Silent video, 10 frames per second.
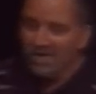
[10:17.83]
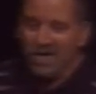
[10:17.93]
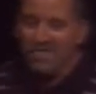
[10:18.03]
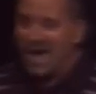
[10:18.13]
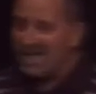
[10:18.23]

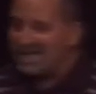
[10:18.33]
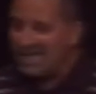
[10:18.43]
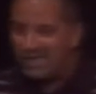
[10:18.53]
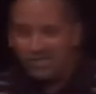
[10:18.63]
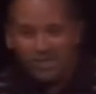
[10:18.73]

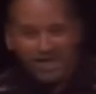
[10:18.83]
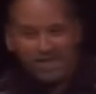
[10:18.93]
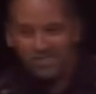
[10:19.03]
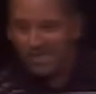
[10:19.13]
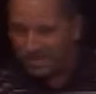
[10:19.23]
somebody else
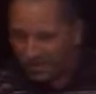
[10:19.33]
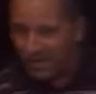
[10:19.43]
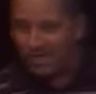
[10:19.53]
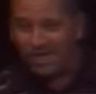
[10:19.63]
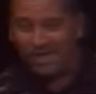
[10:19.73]
beats me
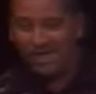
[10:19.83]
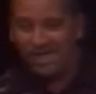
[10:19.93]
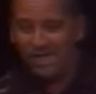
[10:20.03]
to it.